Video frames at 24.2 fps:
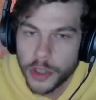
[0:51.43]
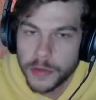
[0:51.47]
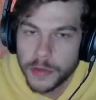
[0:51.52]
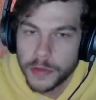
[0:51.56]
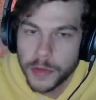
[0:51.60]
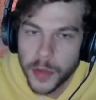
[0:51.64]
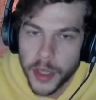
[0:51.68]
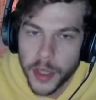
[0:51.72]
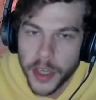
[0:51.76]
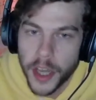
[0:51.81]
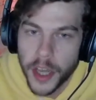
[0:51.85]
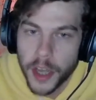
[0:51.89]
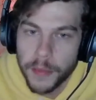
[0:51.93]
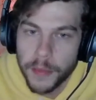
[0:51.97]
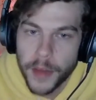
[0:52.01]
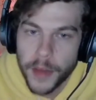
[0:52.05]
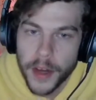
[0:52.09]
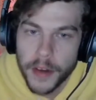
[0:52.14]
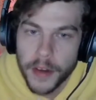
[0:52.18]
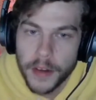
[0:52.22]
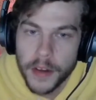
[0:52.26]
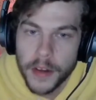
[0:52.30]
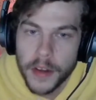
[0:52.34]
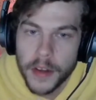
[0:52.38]
when it came
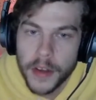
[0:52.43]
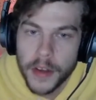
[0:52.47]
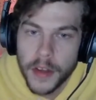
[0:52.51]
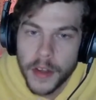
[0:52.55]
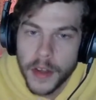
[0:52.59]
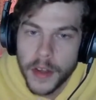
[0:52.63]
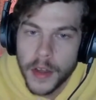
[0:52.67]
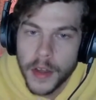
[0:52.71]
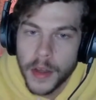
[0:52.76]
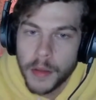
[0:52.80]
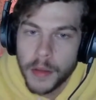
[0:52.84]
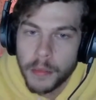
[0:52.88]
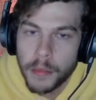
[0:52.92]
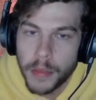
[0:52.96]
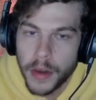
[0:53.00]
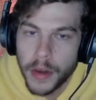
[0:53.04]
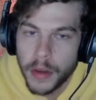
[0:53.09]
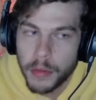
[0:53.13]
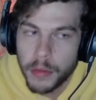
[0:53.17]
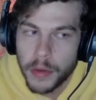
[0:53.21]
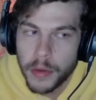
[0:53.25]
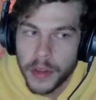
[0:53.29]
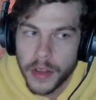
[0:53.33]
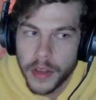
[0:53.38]
out,
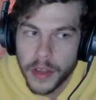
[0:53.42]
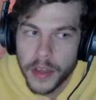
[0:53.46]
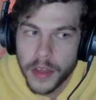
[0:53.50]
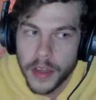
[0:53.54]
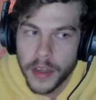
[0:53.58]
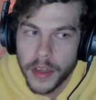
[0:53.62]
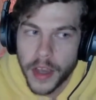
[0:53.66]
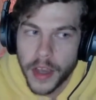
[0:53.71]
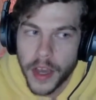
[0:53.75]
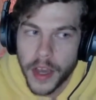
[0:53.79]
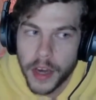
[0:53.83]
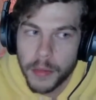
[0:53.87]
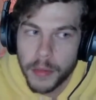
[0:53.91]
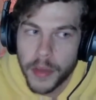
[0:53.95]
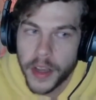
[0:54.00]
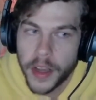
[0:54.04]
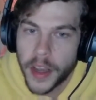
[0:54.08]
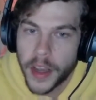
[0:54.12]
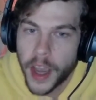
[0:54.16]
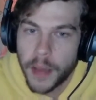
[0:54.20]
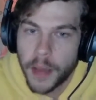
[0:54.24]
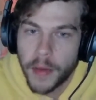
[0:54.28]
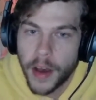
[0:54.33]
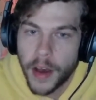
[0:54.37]
but when the anime
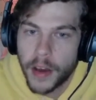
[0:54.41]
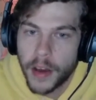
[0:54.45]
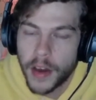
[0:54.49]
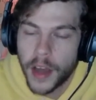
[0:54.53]
came out,